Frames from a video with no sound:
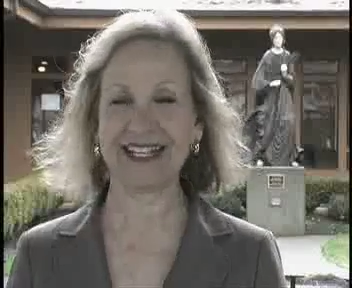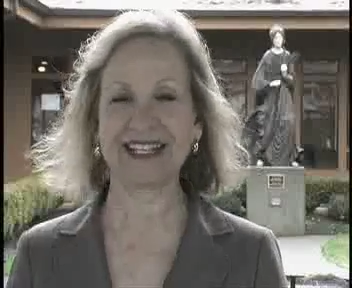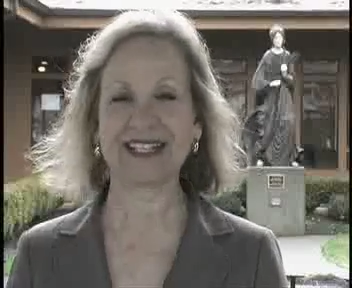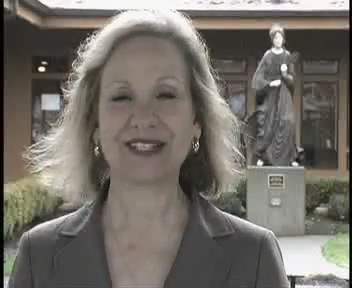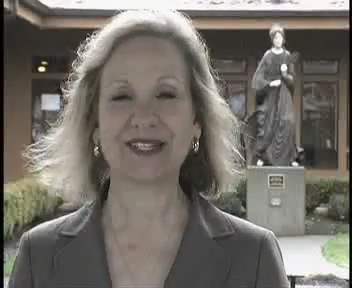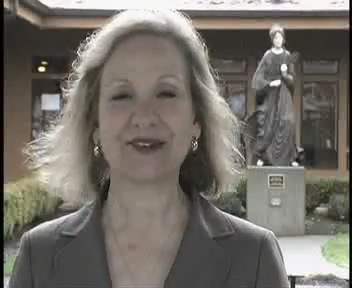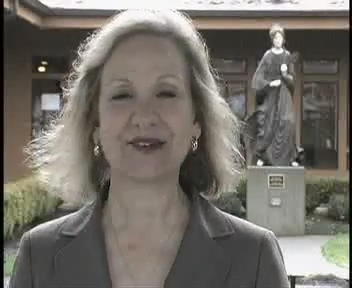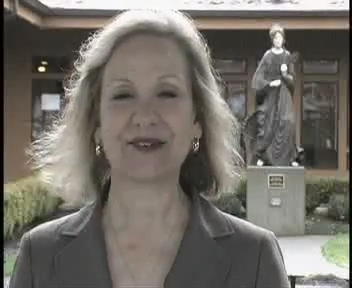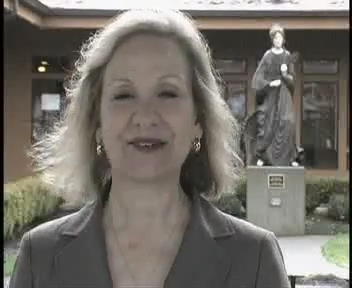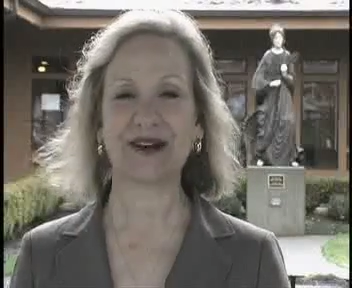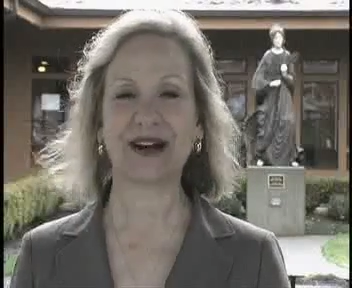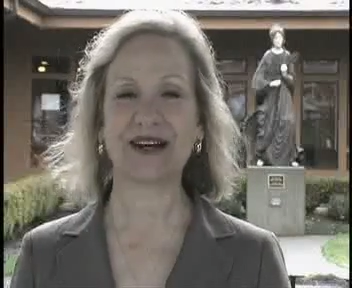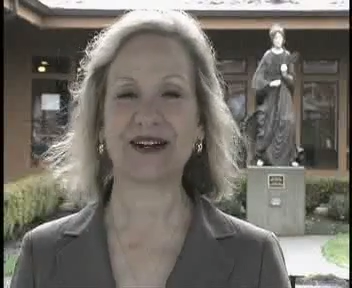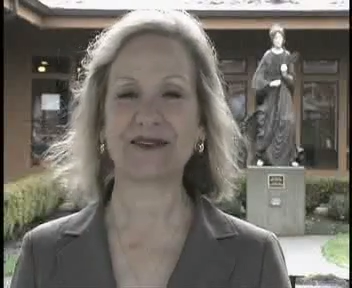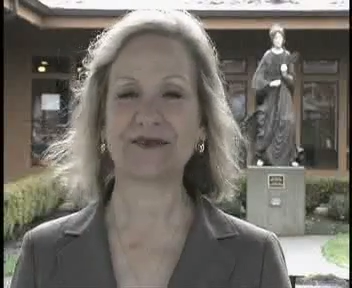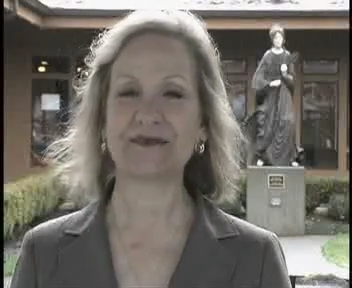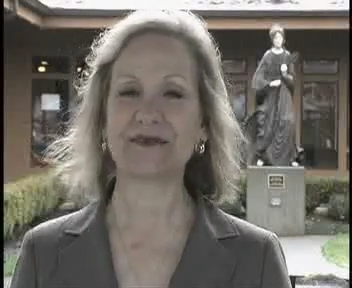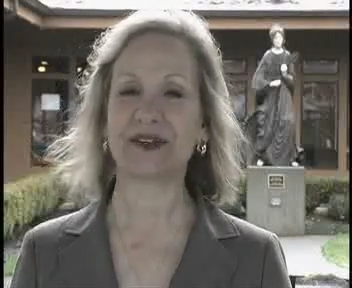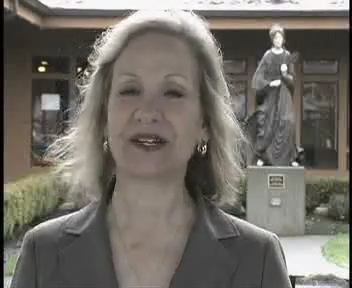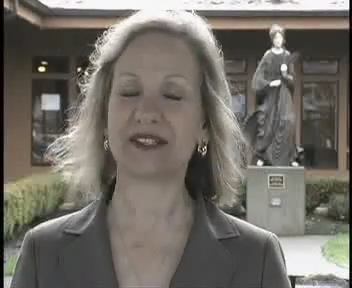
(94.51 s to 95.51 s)
So
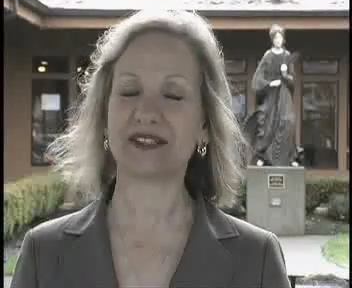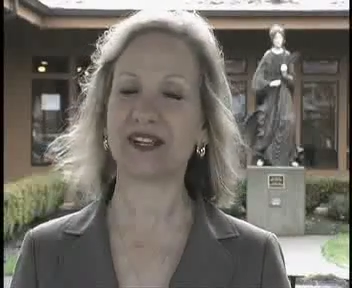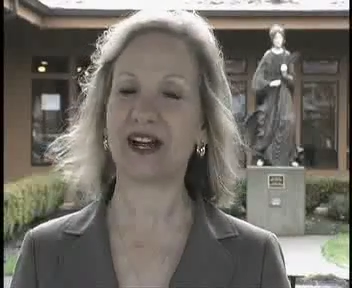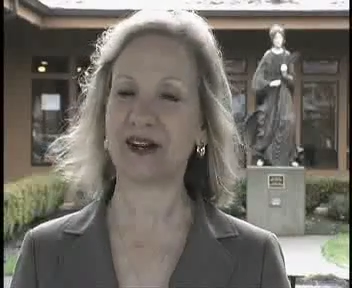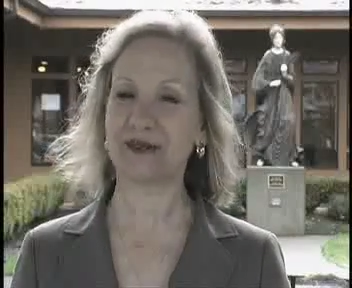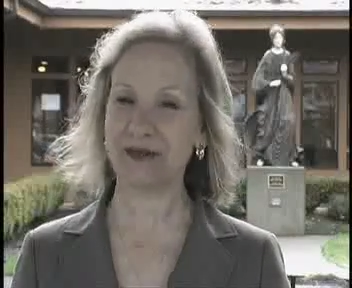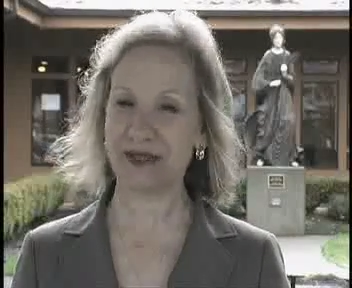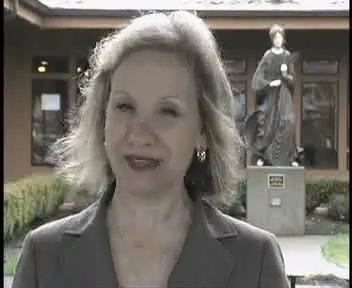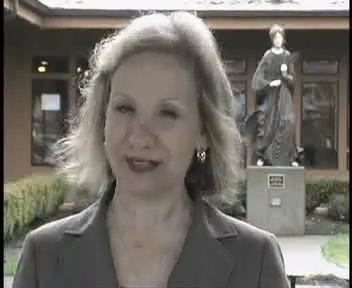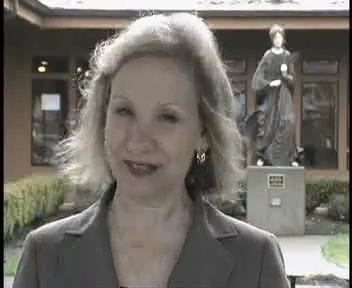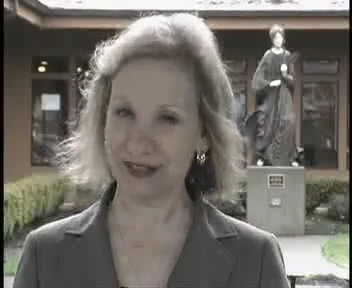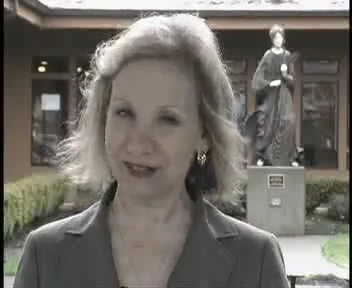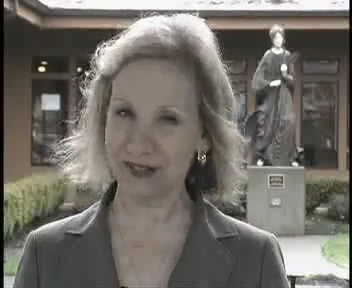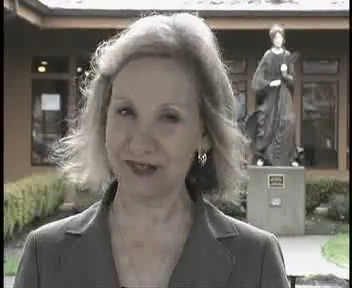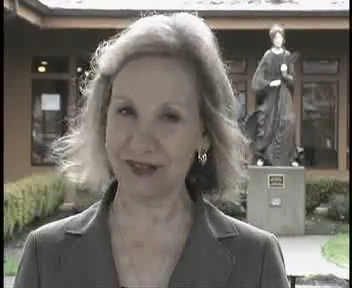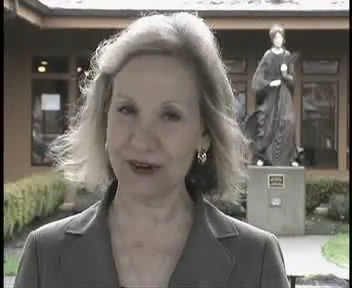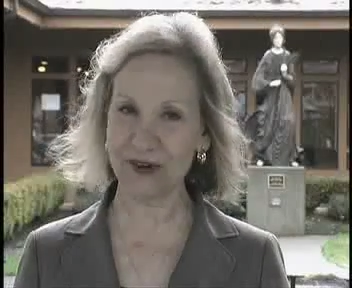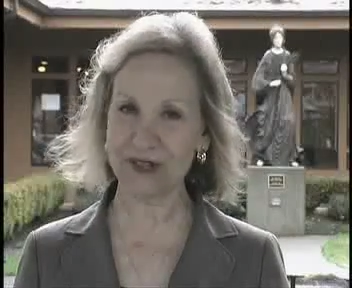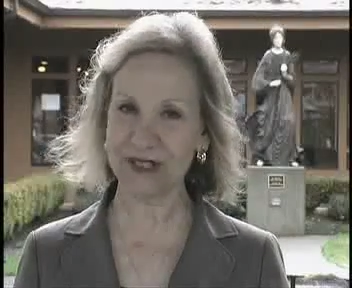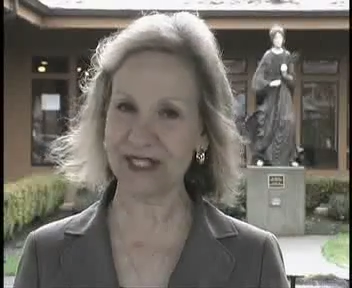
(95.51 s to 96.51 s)
along with other
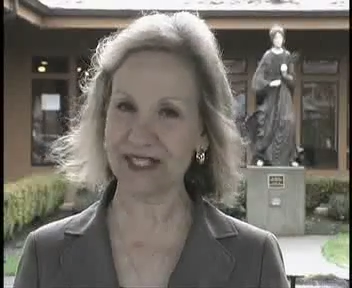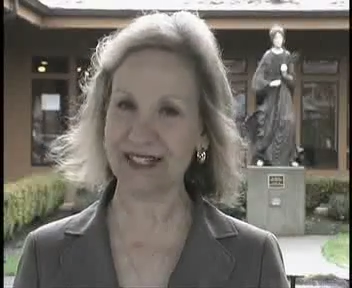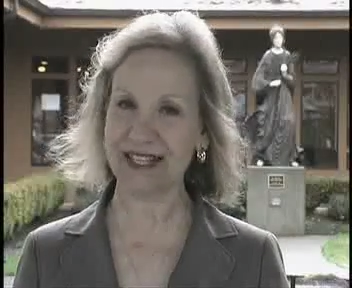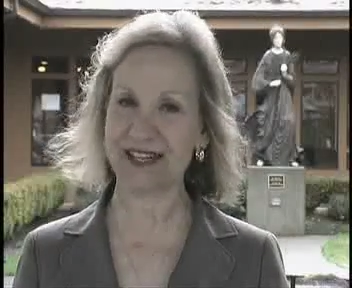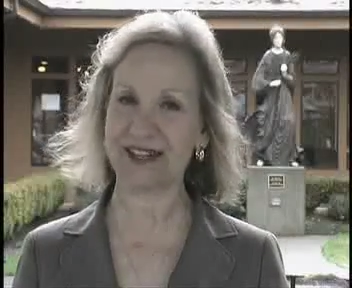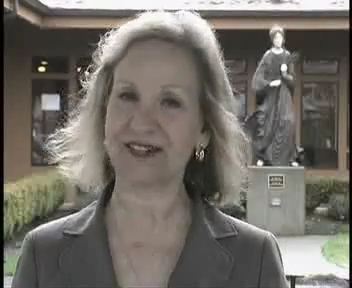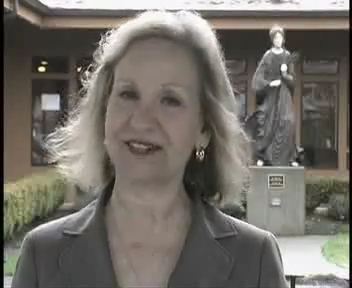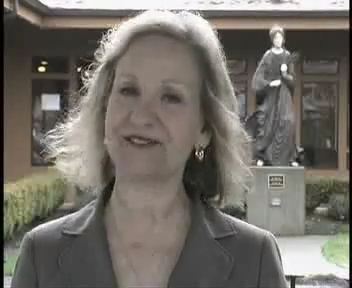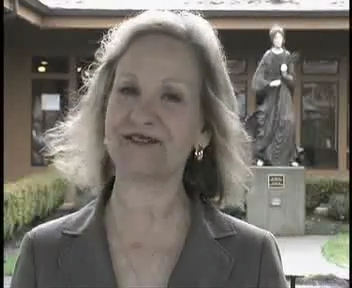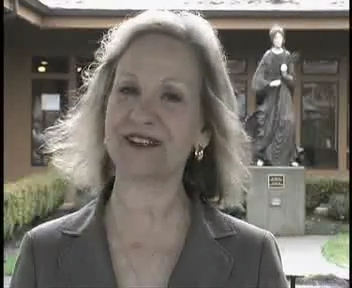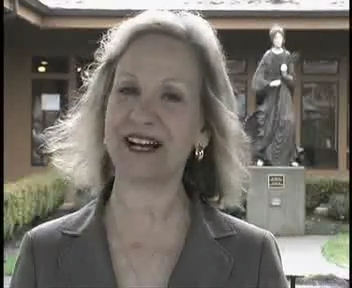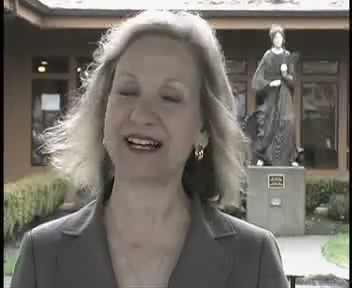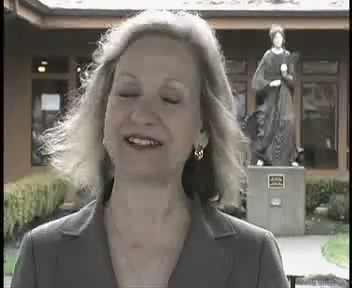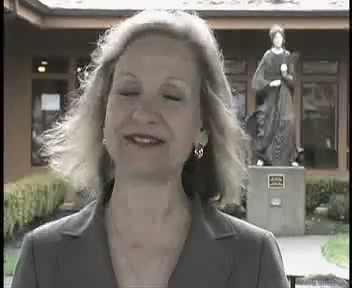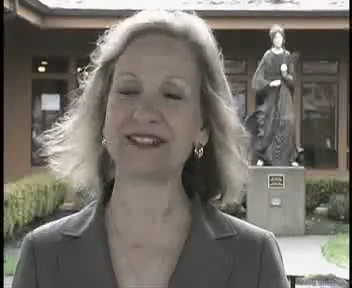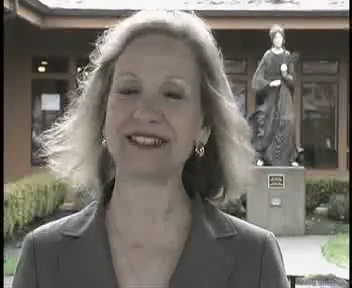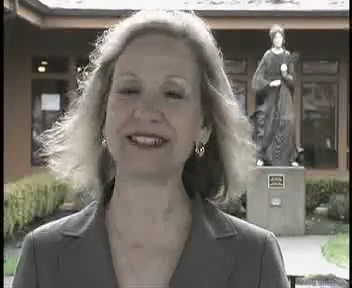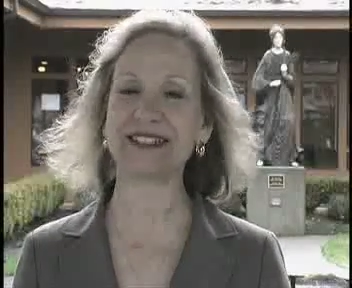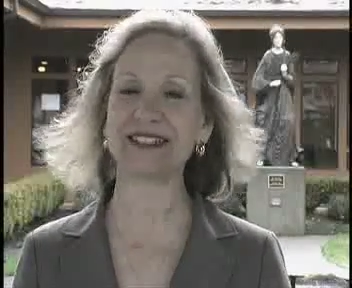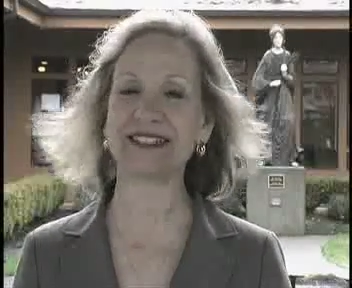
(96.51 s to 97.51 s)
folks that are
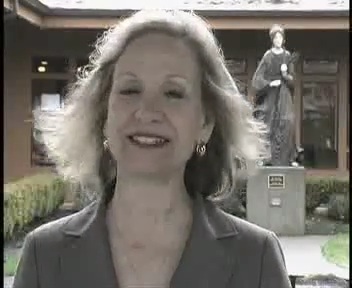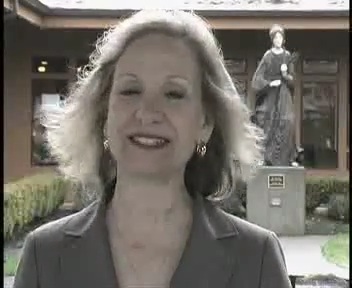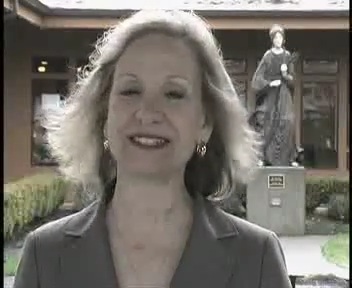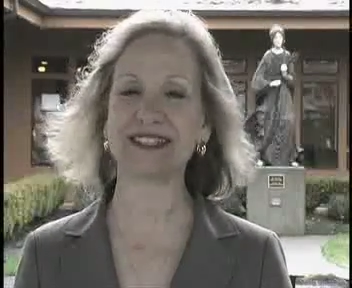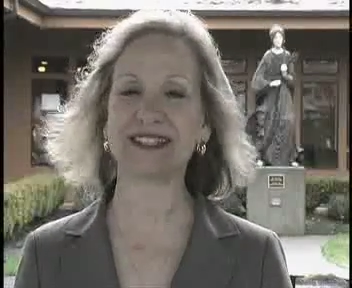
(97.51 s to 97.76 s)
involved in this